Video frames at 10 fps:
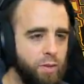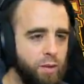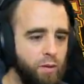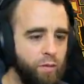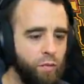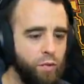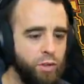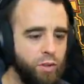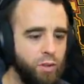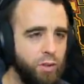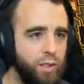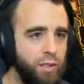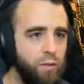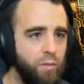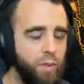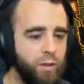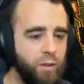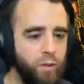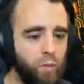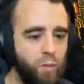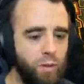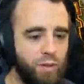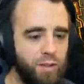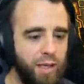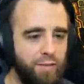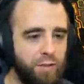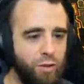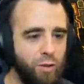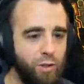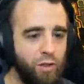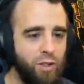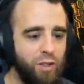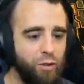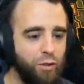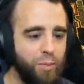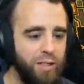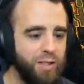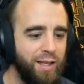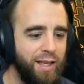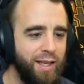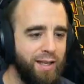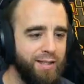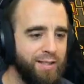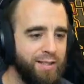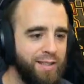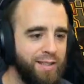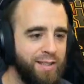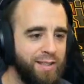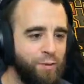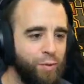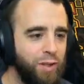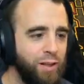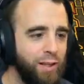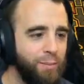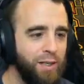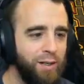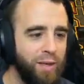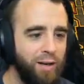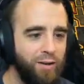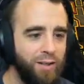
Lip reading: Unfortunately, we are 1-7, so I'm just going to do the best I can with a limited amount,